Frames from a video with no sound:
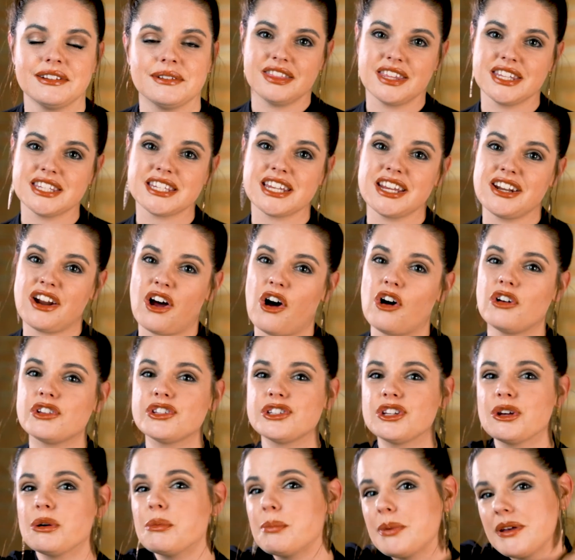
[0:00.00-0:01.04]
These can
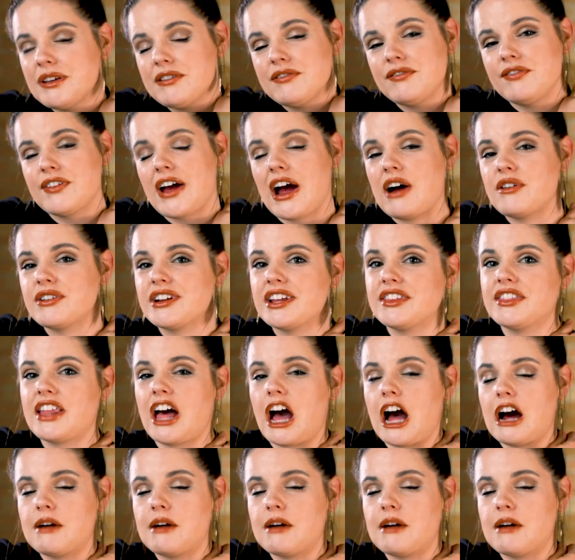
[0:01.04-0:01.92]
also be found in the